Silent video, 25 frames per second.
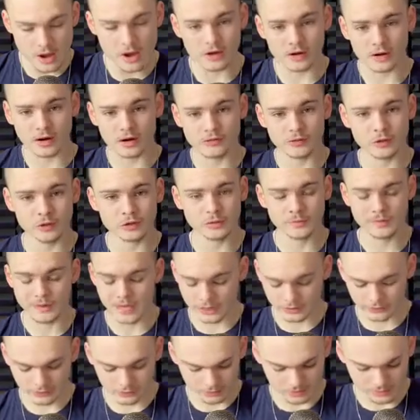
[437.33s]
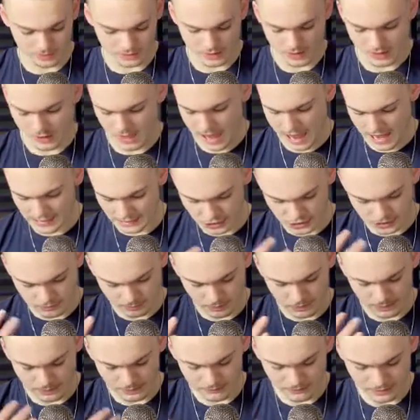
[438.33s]
carve out the path for me. I can just
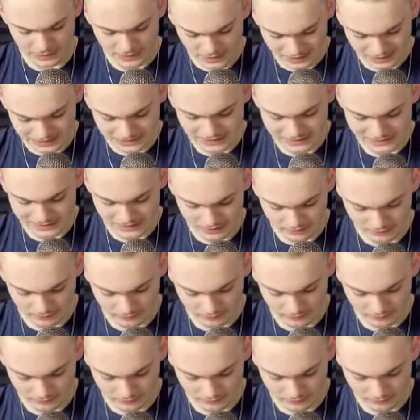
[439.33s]
put him in the center